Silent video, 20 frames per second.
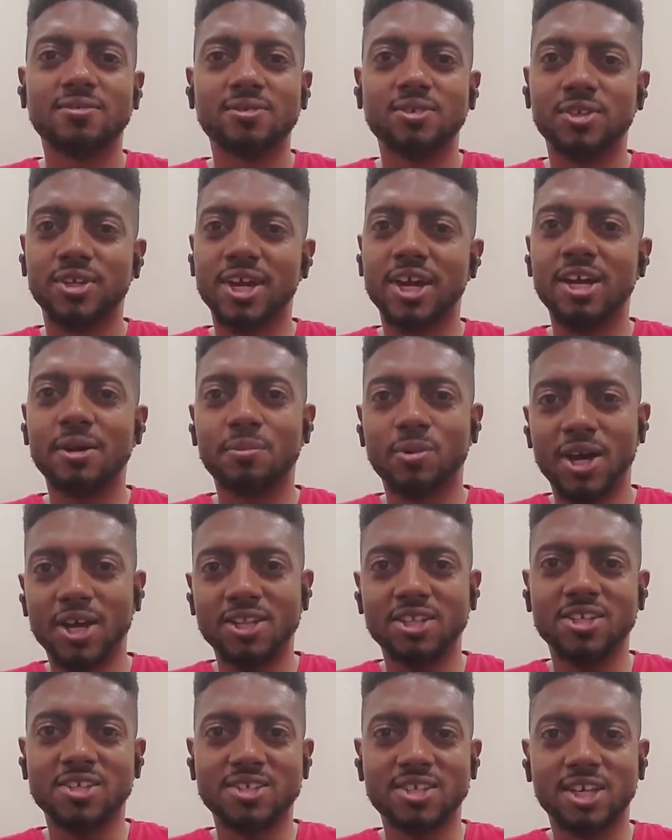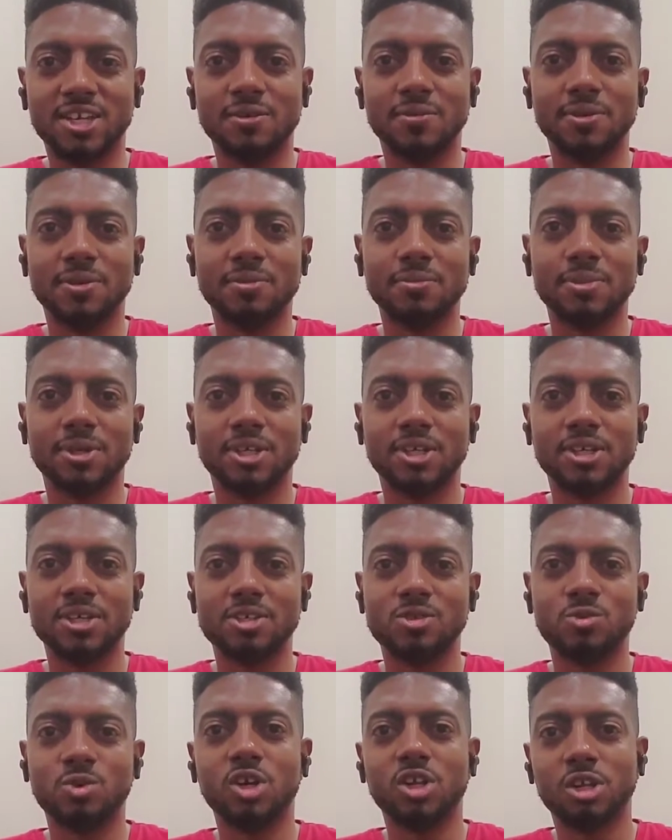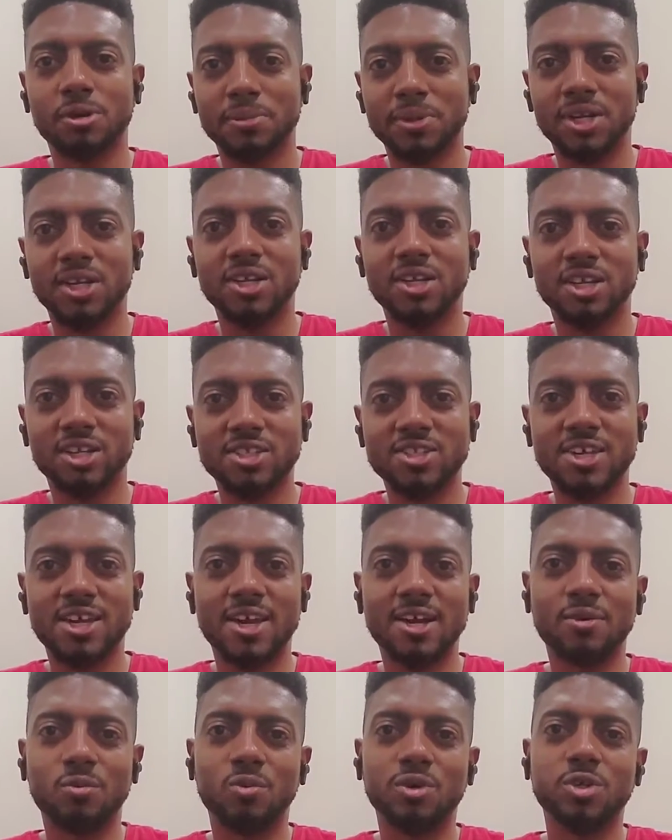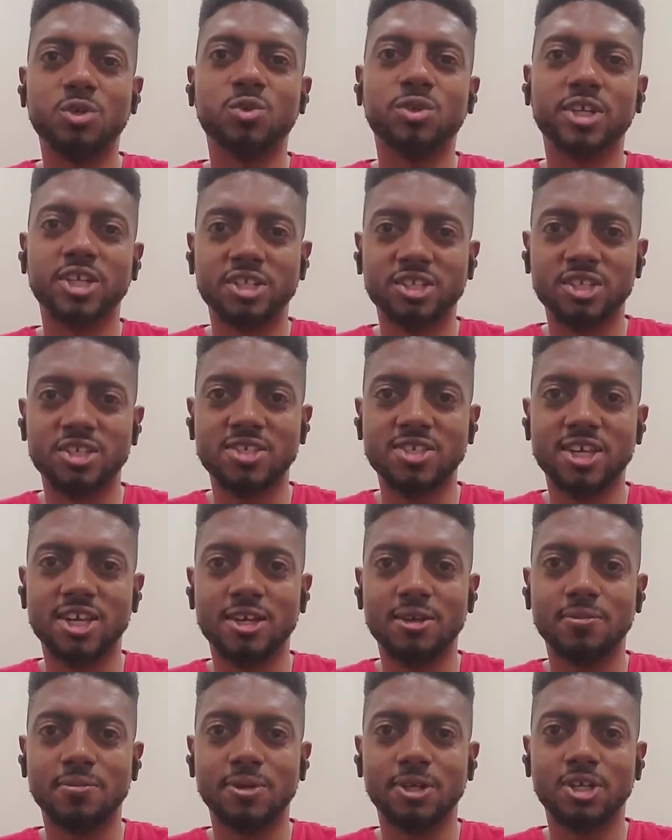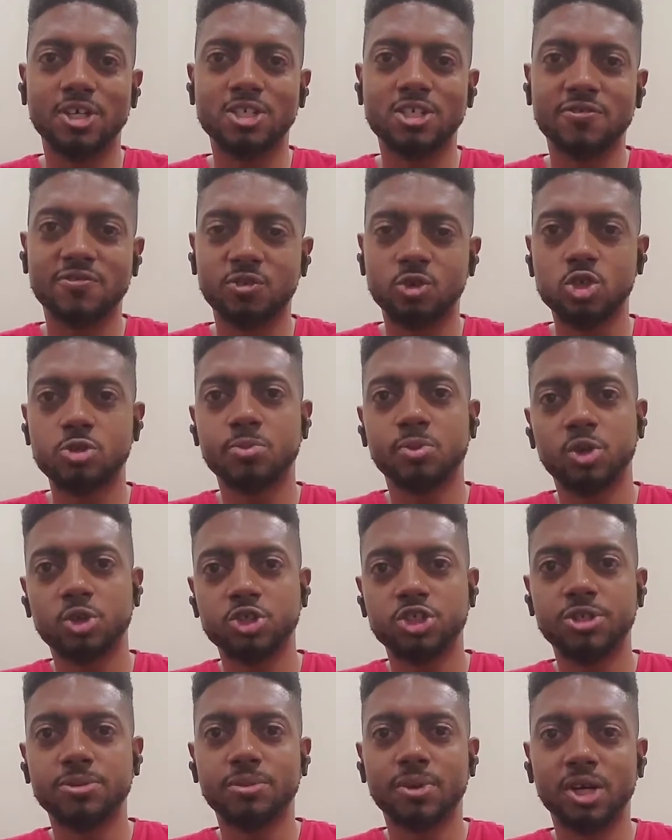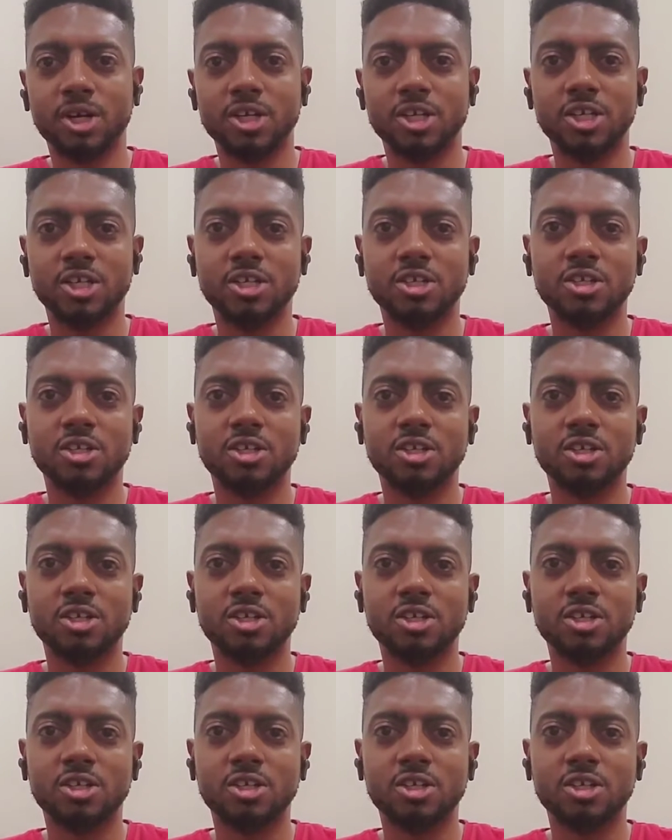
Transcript: You got to practice saving, because we are living in a time where you need to save. Because if you're splurging money,